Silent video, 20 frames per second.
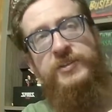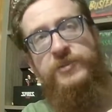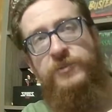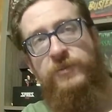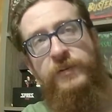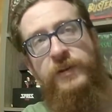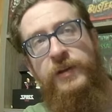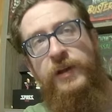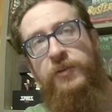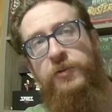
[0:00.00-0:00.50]
to
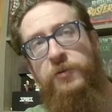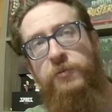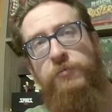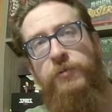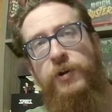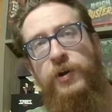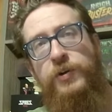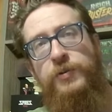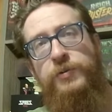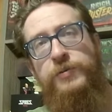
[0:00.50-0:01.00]
another
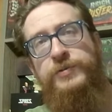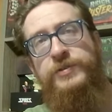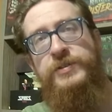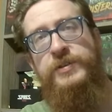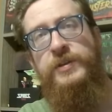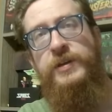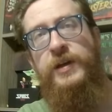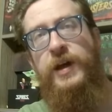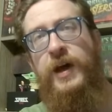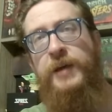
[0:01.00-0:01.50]
rose,
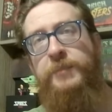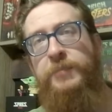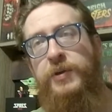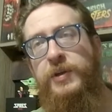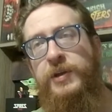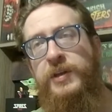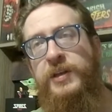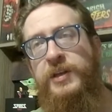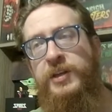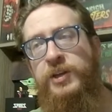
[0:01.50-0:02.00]
I put
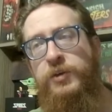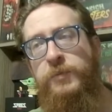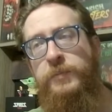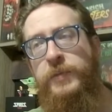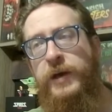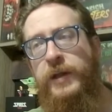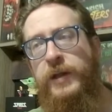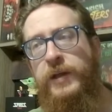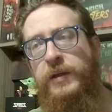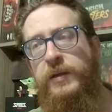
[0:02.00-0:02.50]
a cube
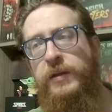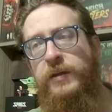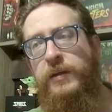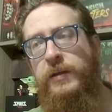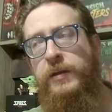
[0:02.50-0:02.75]
on it